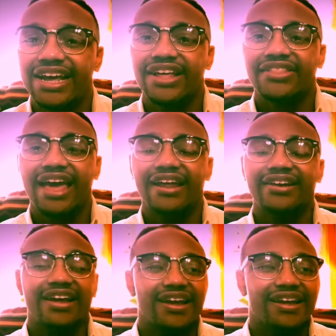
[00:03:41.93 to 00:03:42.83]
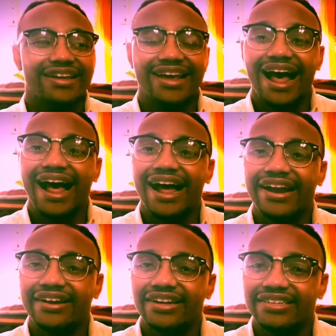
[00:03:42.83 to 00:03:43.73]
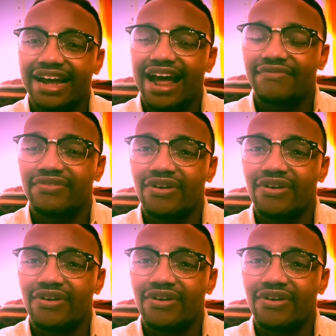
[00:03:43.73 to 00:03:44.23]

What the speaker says: that God died for